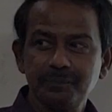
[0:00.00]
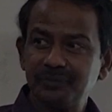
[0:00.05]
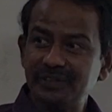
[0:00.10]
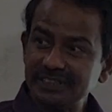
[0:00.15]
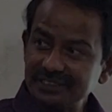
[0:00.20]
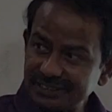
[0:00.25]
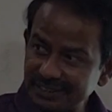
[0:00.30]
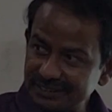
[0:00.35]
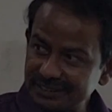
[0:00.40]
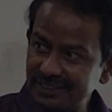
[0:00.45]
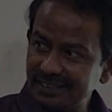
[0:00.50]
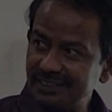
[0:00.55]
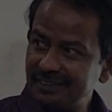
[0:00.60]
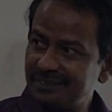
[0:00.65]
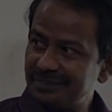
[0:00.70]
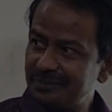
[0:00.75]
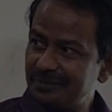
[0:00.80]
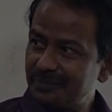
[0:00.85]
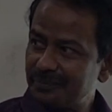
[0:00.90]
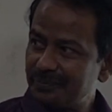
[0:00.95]
Then
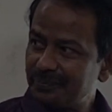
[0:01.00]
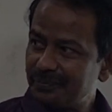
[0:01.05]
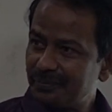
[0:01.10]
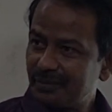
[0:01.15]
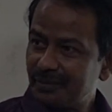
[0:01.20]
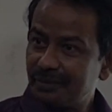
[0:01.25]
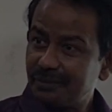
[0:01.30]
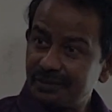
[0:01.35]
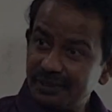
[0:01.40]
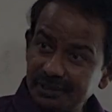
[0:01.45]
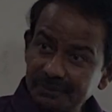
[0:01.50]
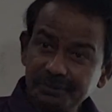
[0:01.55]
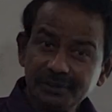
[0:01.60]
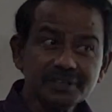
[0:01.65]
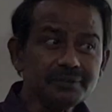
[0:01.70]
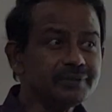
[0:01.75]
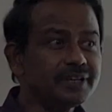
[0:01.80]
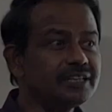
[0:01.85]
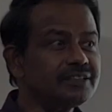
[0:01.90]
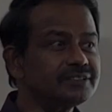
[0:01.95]
16.
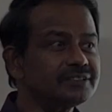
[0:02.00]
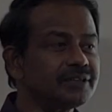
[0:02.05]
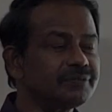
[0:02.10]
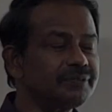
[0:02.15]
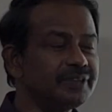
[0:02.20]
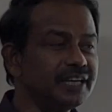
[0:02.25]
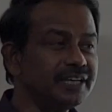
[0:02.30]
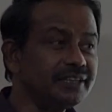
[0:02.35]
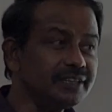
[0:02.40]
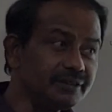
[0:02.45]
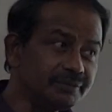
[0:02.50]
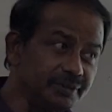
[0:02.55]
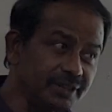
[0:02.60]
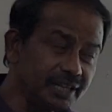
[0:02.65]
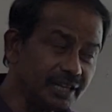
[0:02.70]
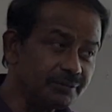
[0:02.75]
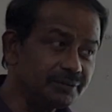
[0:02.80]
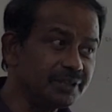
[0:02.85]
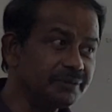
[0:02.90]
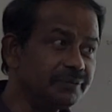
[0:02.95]
Different values of N we
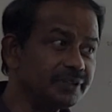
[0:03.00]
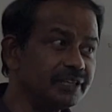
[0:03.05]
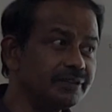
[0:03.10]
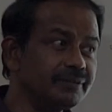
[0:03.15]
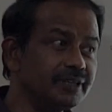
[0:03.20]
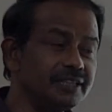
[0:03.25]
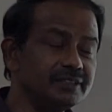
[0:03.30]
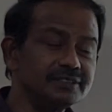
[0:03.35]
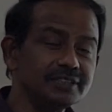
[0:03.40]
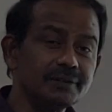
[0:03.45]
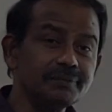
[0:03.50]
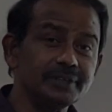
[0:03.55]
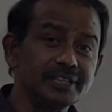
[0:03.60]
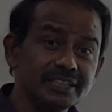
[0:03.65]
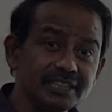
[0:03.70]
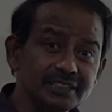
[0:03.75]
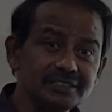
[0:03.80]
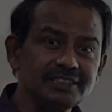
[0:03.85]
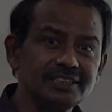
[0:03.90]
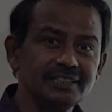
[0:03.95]
will have different values of
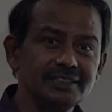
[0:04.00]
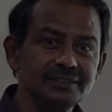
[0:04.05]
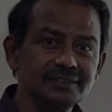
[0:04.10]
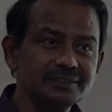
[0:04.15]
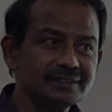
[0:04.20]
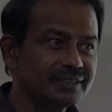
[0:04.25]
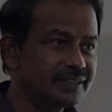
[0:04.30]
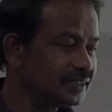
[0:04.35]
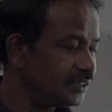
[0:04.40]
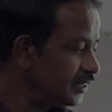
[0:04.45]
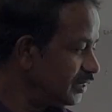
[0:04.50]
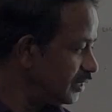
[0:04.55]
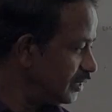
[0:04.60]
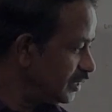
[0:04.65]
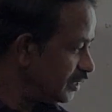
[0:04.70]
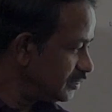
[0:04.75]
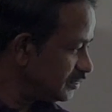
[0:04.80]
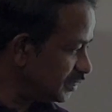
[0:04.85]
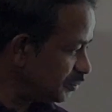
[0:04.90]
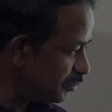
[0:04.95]
energy.
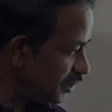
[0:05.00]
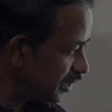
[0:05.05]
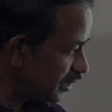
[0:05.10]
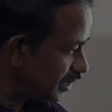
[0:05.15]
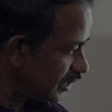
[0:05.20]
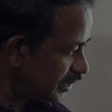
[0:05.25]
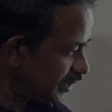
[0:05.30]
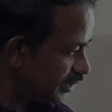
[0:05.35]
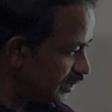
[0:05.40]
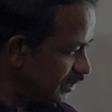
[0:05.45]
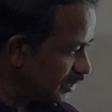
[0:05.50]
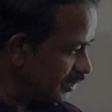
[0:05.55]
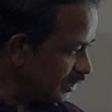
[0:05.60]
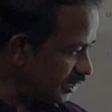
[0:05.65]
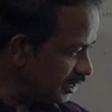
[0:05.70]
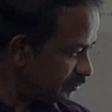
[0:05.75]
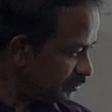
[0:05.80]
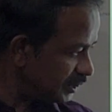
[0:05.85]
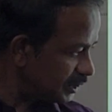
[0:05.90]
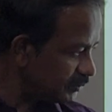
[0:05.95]
Similarly,
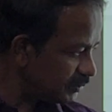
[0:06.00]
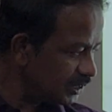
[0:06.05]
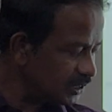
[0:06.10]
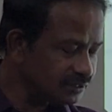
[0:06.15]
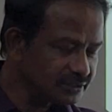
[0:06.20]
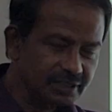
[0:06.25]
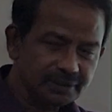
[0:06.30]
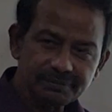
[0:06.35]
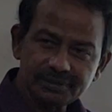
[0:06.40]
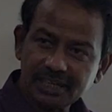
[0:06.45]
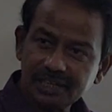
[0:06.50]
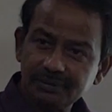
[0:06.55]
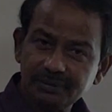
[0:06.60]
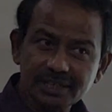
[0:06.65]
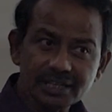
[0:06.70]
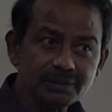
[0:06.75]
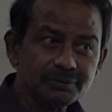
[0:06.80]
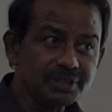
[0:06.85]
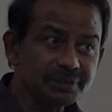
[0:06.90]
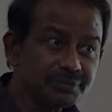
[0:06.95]
different values of L we
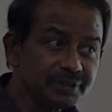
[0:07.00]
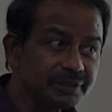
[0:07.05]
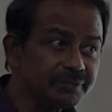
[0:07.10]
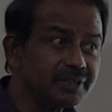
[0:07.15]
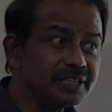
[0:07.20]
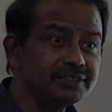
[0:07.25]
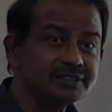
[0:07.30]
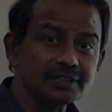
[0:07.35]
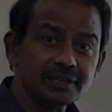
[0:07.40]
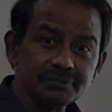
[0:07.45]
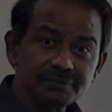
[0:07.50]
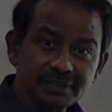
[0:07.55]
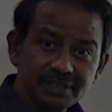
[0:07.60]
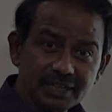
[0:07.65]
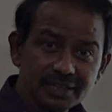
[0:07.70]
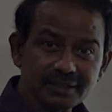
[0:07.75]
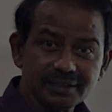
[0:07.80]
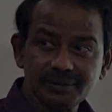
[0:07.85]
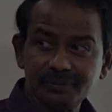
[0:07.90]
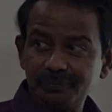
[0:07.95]
will have different values of
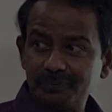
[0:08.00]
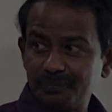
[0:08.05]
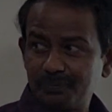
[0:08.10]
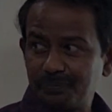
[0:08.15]
L.